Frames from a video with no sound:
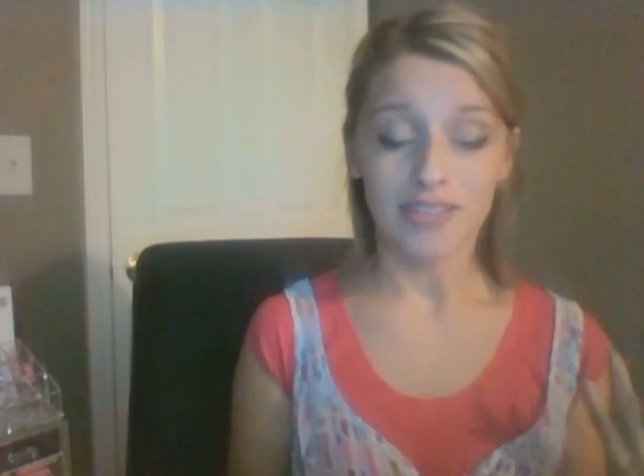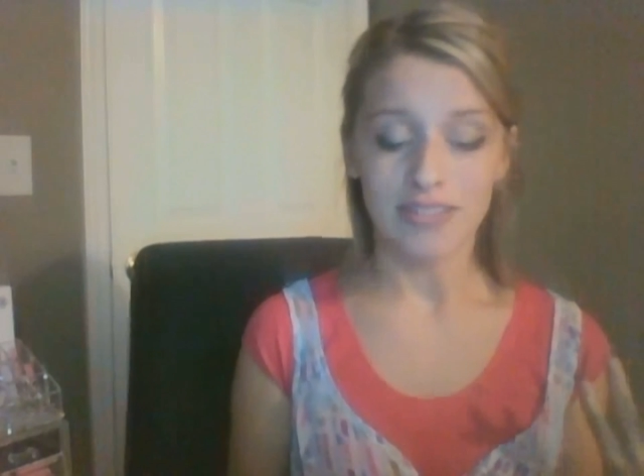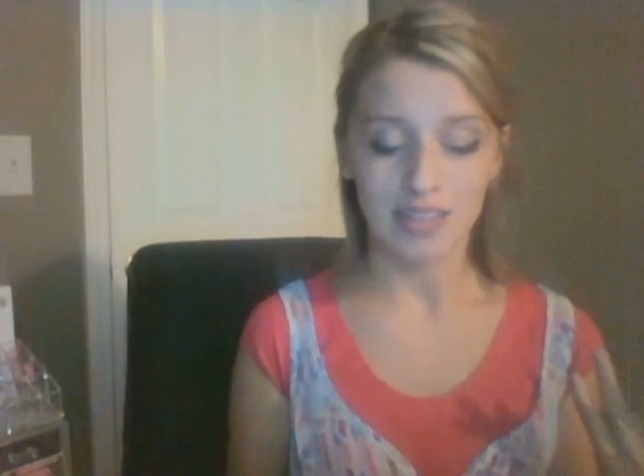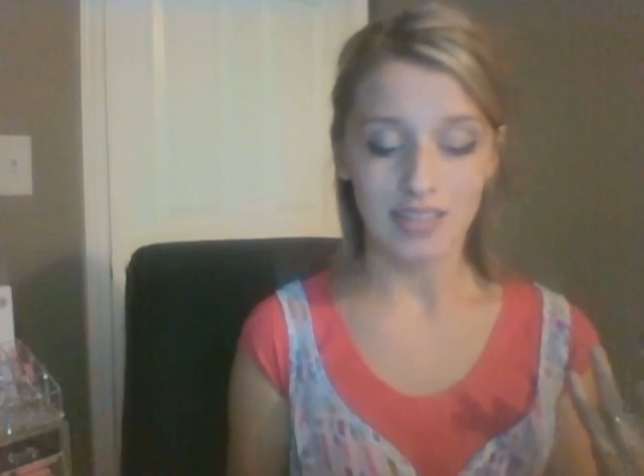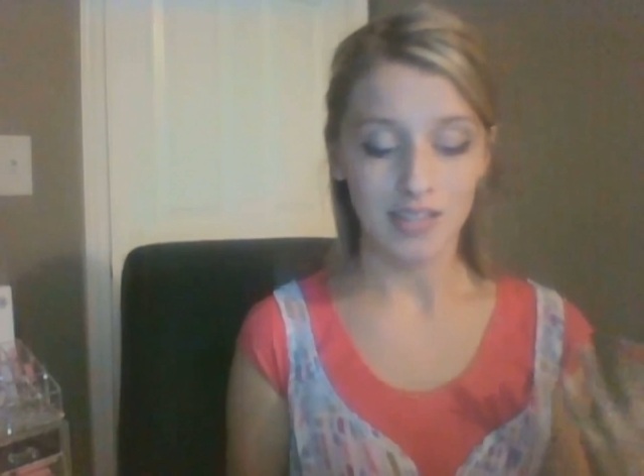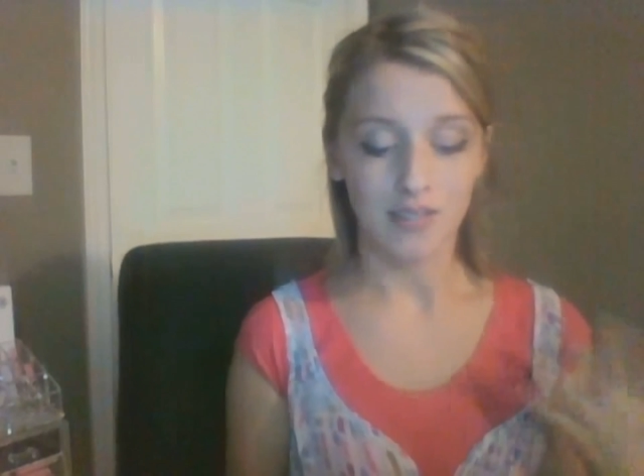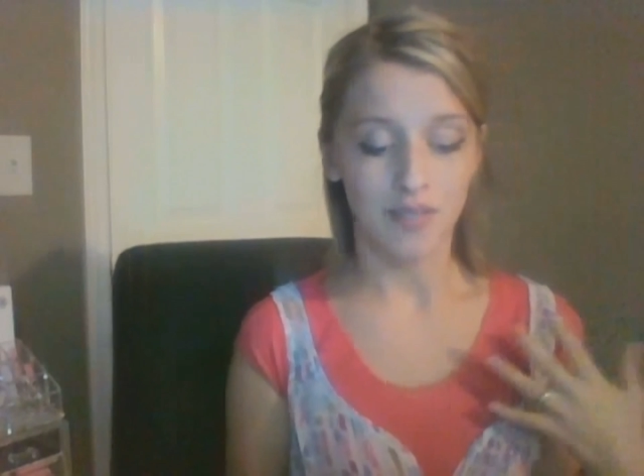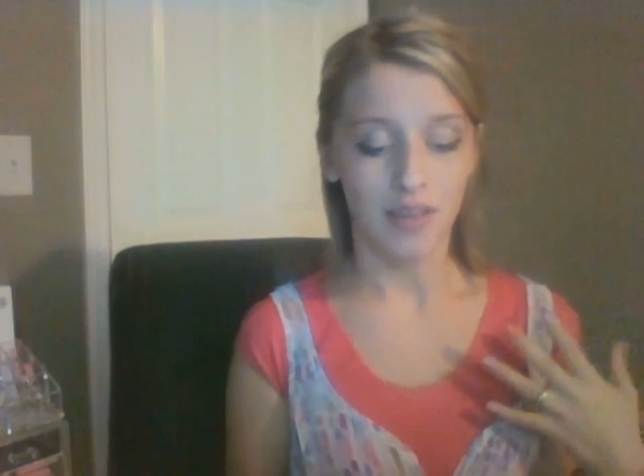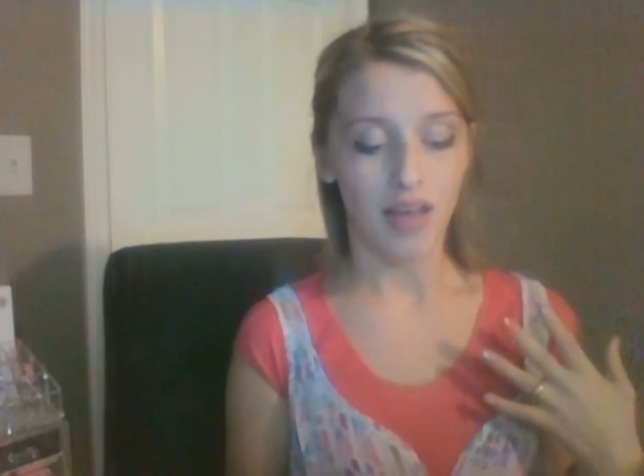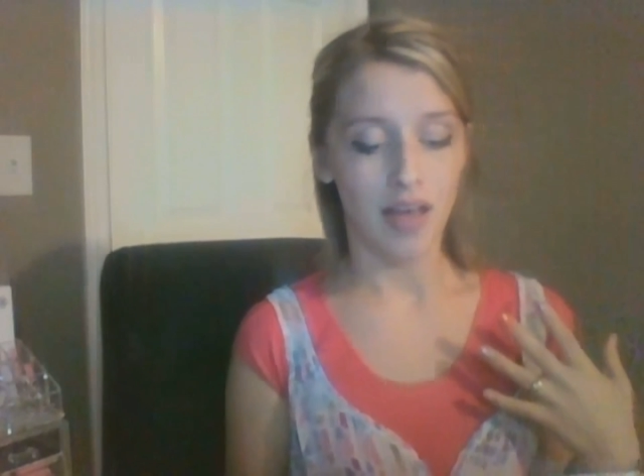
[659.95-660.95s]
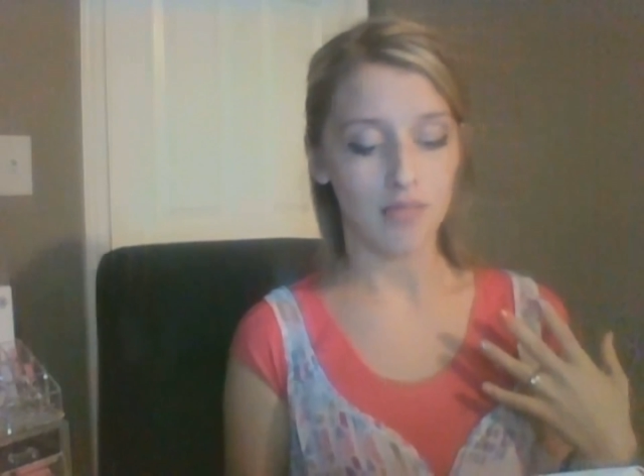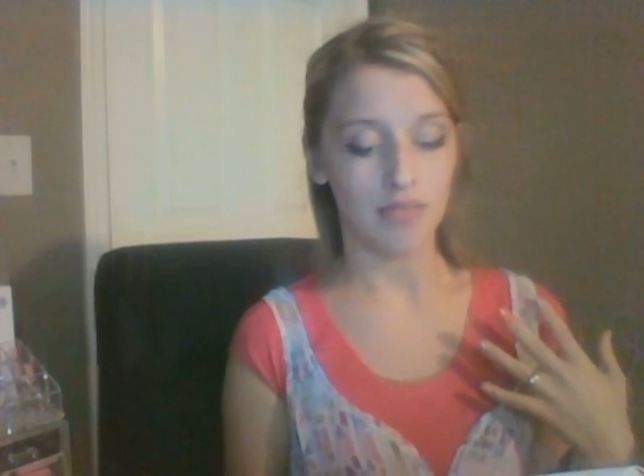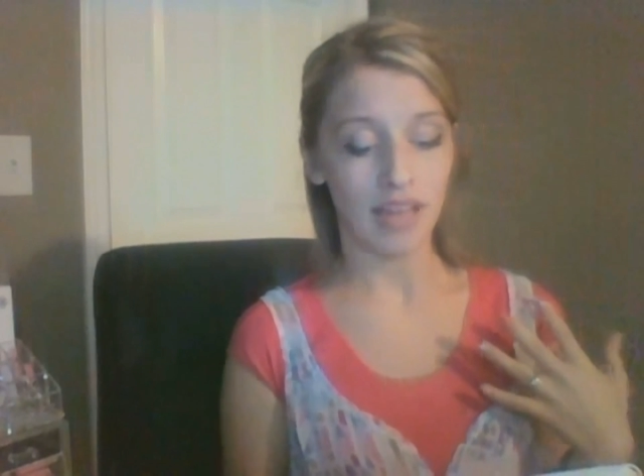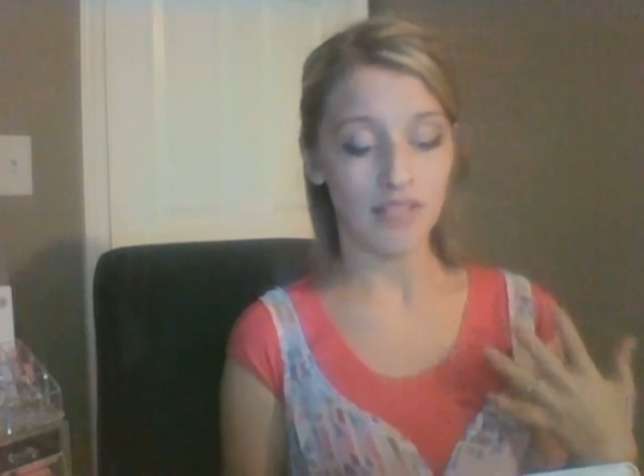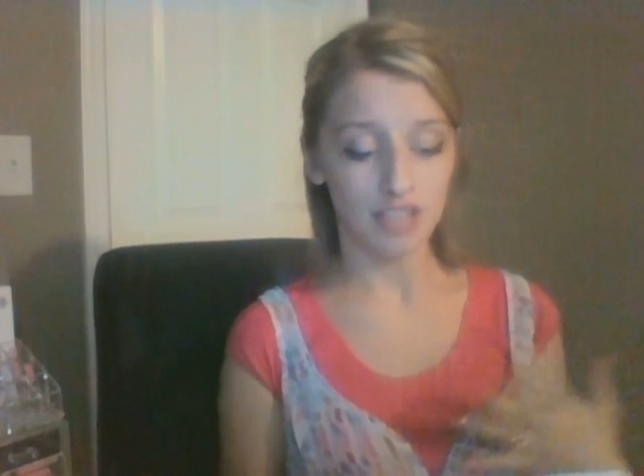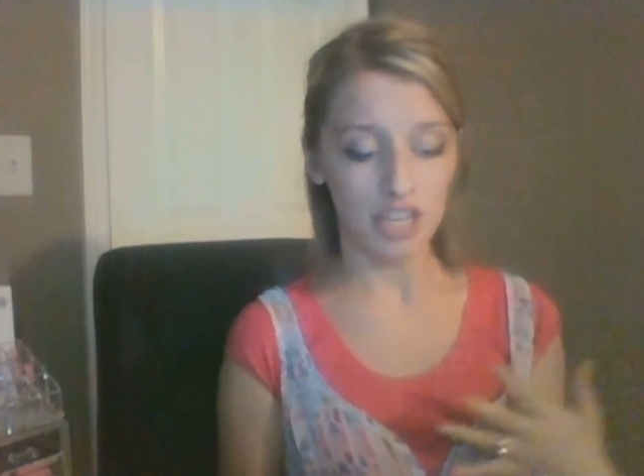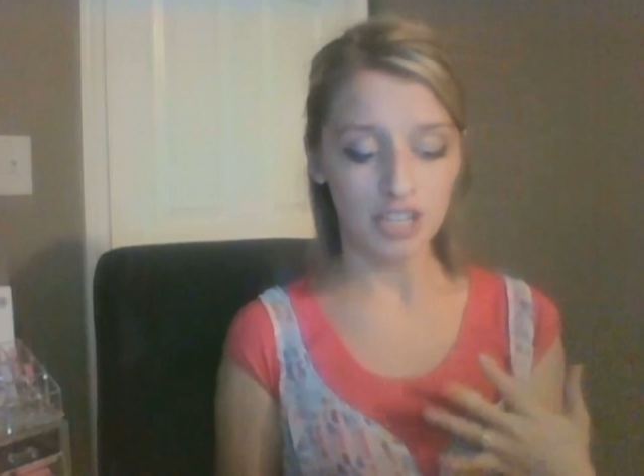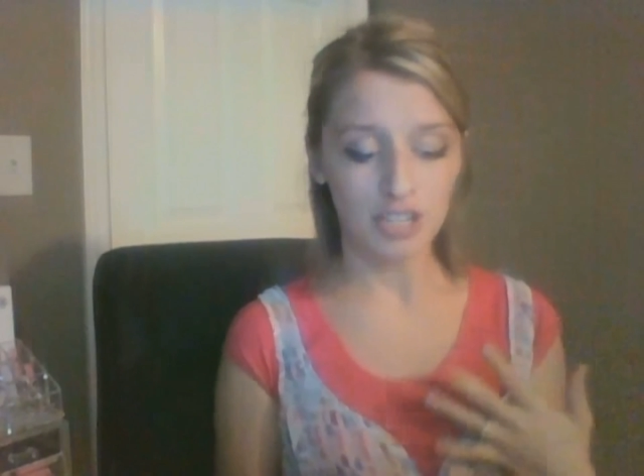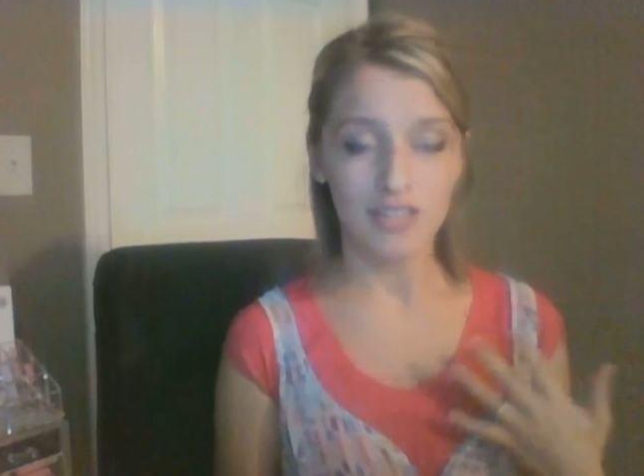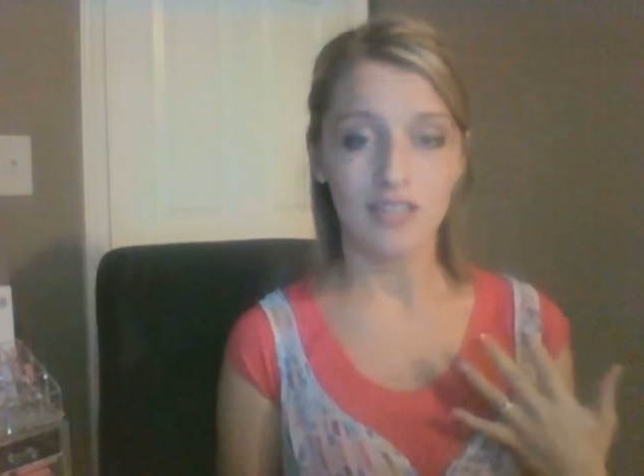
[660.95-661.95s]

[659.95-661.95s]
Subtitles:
incentive. Life changes.